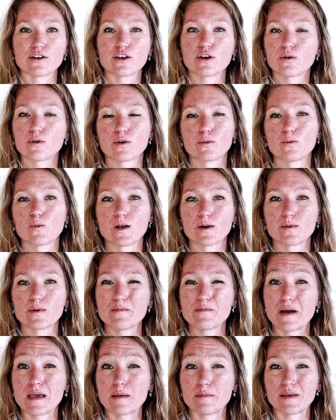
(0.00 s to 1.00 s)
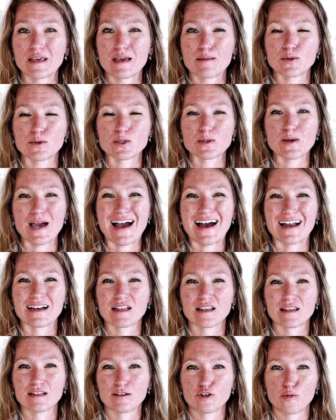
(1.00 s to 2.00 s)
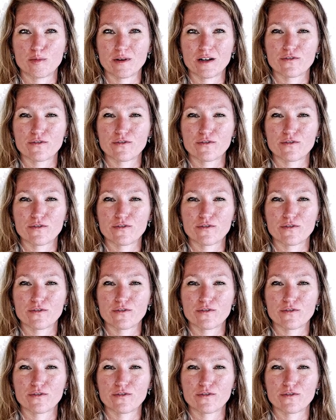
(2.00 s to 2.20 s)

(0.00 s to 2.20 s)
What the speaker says: or where we might be able to add a little bit of